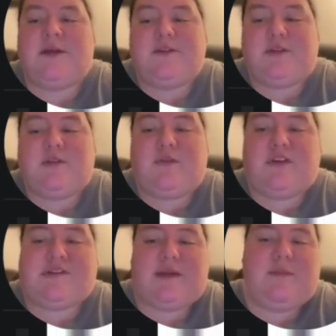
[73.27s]
So the
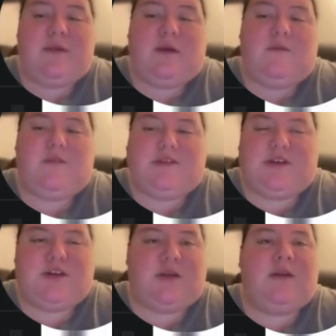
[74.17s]
first step in the
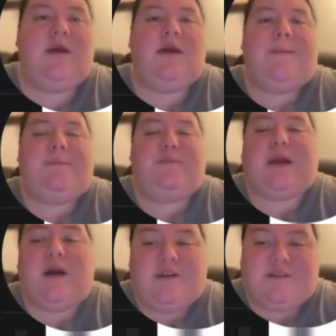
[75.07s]
conversation,
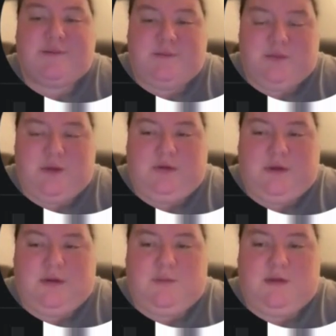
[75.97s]
because really
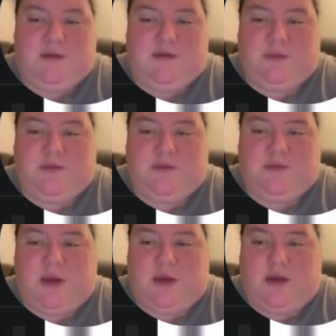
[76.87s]
quick, let me just
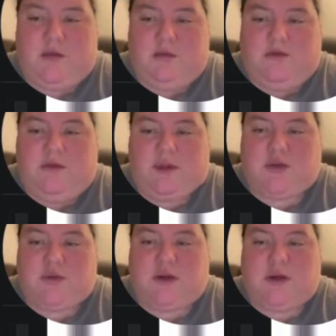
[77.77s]
refresh
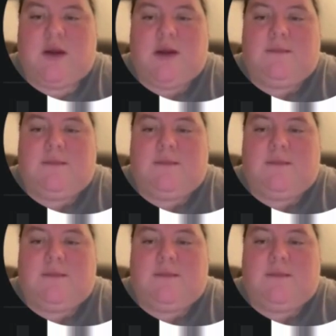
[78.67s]
you here.